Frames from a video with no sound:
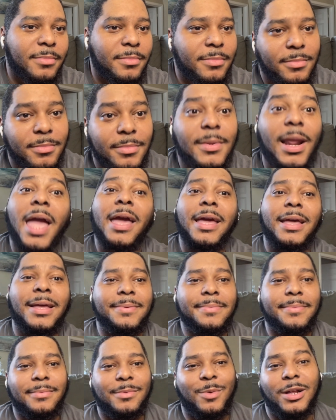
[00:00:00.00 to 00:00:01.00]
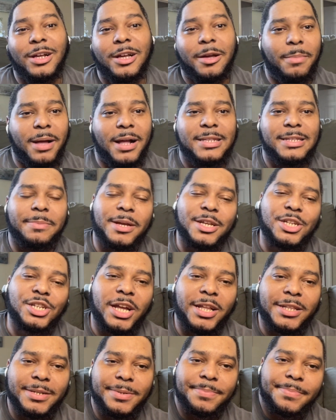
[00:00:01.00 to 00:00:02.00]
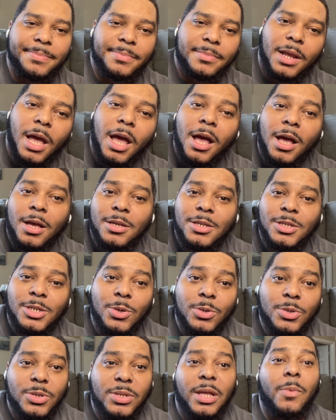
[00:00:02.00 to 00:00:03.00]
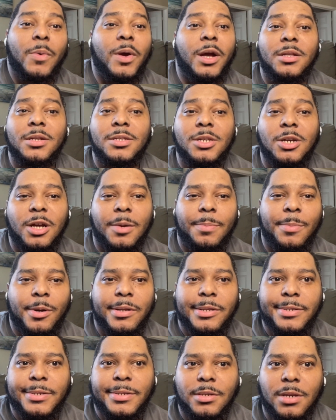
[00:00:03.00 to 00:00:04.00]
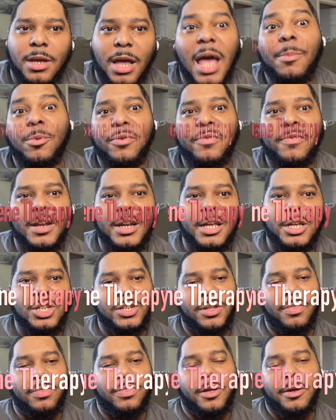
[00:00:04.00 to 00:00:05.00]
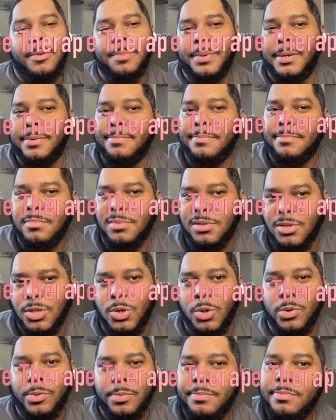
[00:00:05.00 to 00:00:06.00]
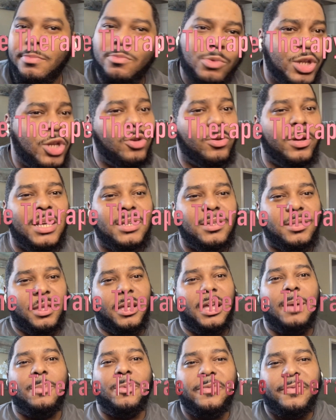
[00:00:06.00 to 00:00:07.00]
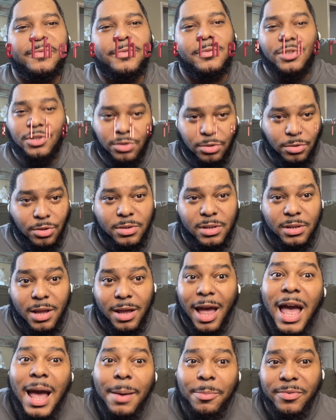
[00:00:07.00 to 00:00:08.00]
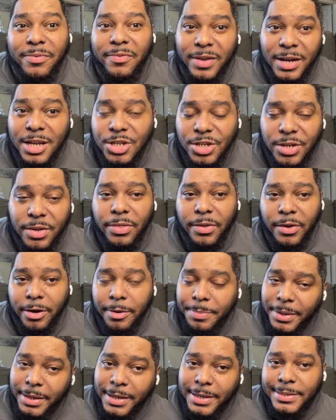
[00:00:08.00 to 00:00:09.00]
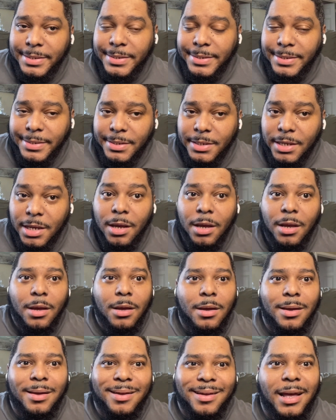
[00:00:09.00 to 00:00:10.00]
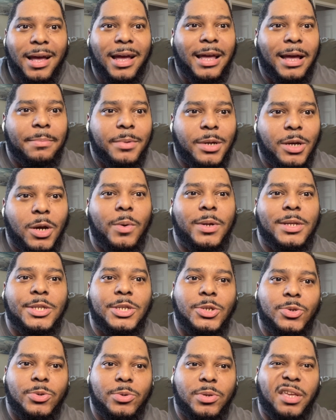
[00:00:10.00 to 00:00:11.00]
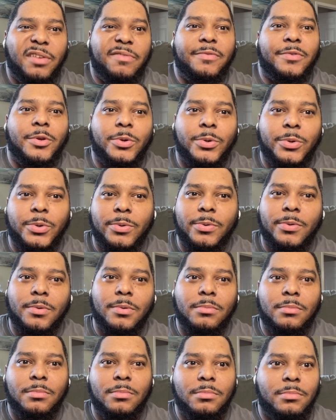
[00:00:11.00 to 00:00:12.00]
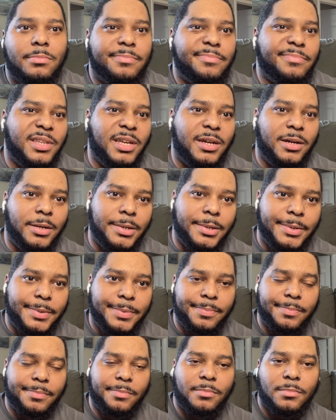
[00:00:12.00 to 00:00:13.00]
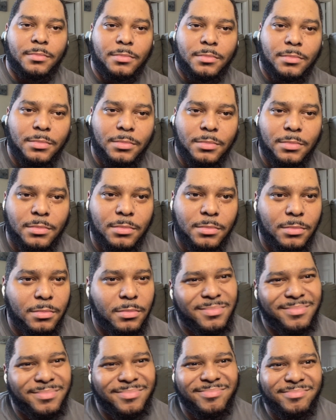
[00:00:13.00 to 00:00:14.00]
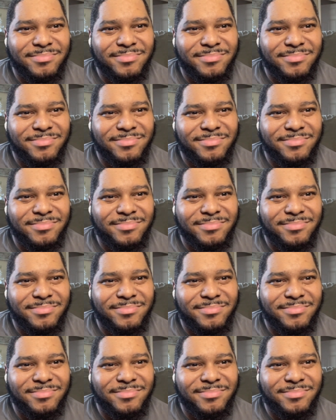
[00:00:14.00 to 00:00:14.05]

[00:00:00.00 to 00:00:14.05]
Hey, welcome back to my channel. So today we're going to talk about hemophilia gene therapy. So what do you guys think hemophilia gene therapy is? I am going to give you the, mm,